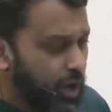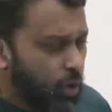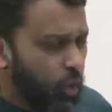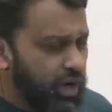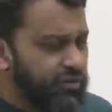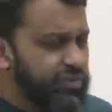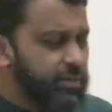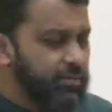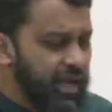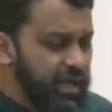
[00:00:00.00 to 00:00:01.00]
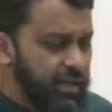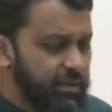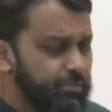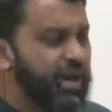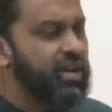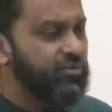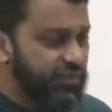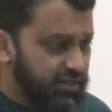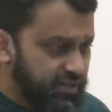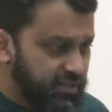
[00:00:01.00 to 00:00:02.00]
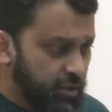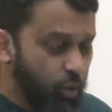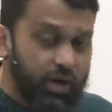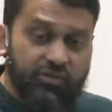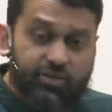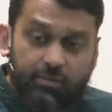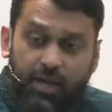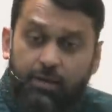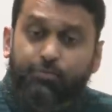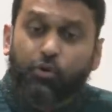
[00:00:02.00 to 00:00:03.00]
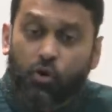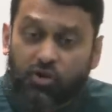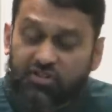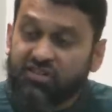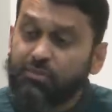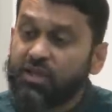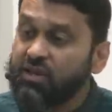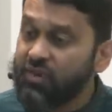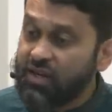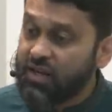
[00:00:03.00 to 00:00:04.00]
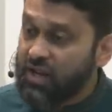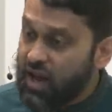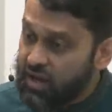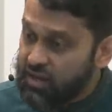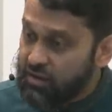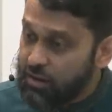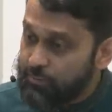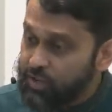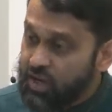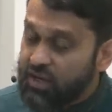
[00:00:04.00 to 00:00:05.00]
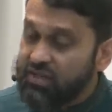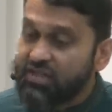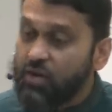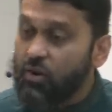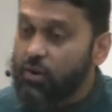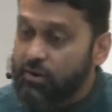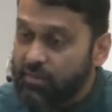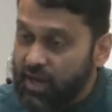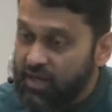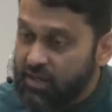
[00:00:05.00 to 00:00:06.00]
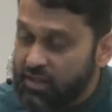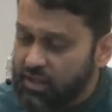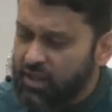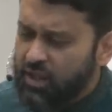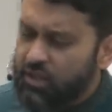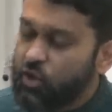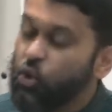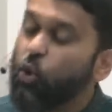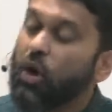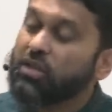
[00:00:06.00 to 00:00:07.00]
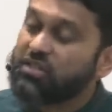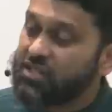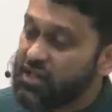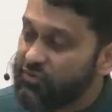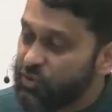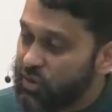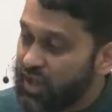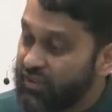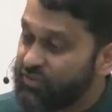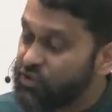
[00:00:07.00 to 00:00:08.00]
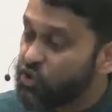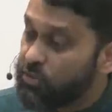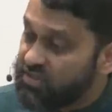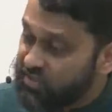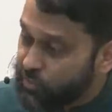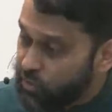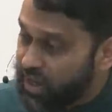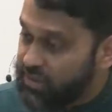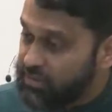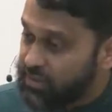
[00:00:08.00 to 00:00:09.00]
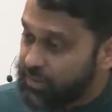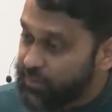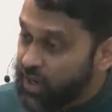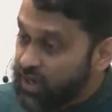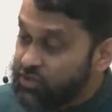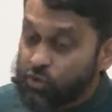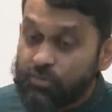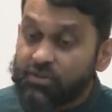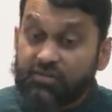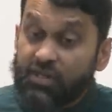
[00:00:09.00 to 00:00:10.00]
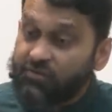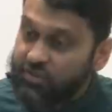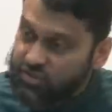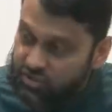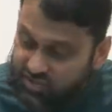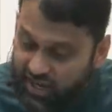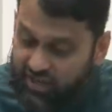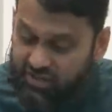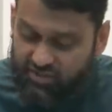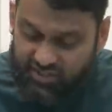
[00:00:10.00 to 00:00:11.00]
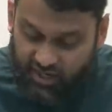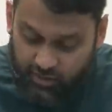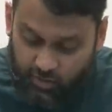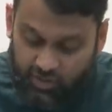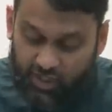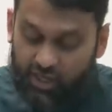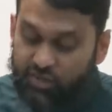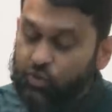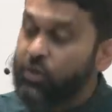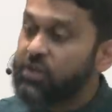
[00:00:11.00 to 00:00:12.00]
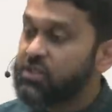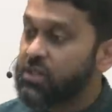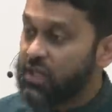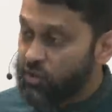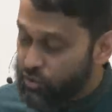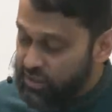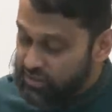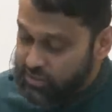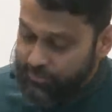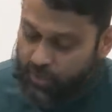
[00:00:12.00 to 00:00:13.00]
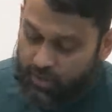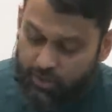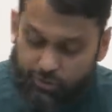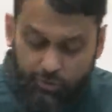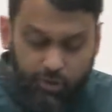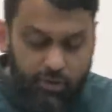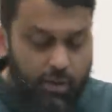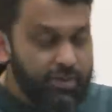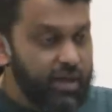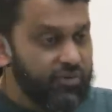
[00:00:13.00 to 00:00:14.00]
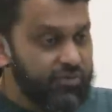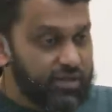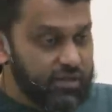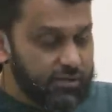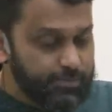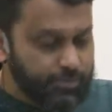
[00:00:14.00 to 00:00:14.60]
one of the main benefits, one of the main perks of believing in an akhirah is that automatically the quality of your life in terms of morality, in terms of even societal standards, is going to increase. The third benefit